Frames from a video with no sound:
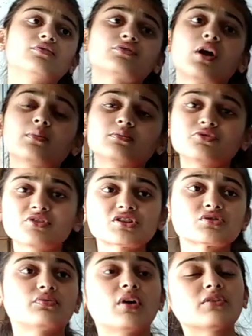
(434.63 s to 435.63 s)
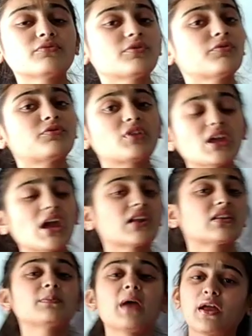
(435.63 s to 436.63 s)
from which 150 are
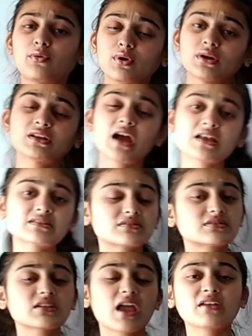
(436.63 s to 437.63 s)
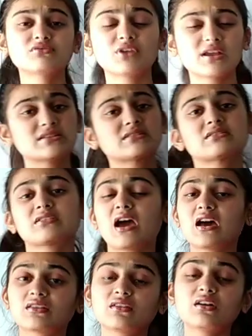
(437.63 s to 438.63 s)
the backward castes and rest
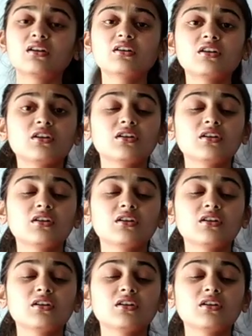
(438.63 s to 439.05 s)
are the